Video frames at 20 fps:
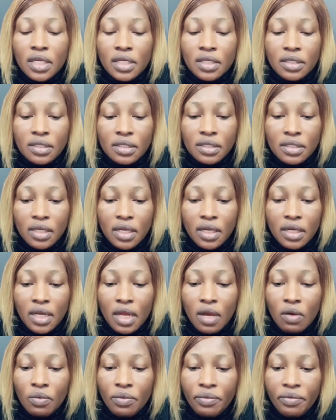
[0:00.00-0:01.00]
It
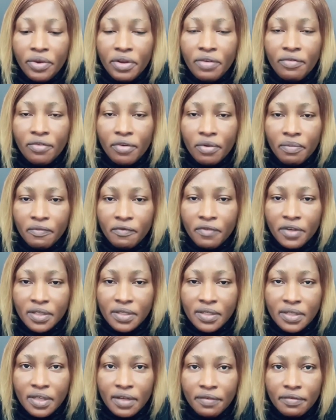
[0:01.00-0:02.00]
said, I will read from
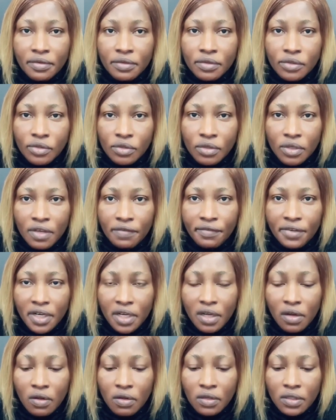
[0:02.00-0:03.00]
verse 7, so give
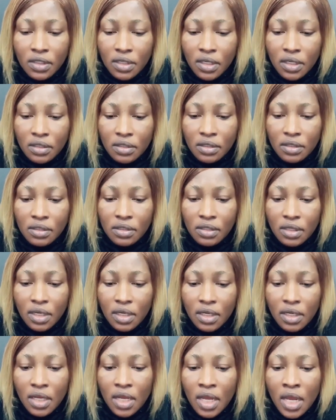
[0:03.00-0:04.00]
it a context. It
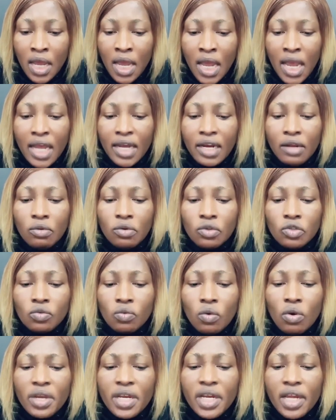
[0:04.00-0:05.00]
said, and there
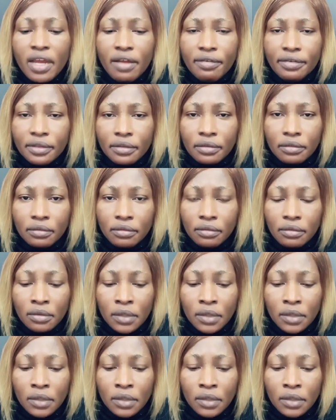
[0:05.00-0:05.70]
was war in heaven.